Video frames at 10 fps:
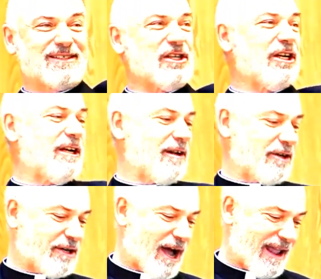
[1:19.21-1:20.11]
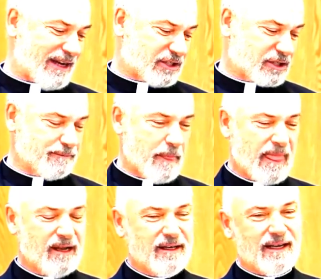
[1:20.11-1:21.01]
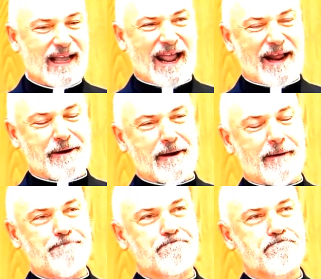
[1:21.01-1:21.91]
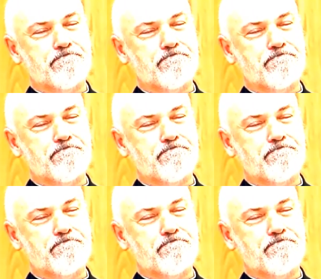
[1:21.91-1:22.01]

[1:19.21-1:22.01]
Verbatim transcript: seated on a dais. And um,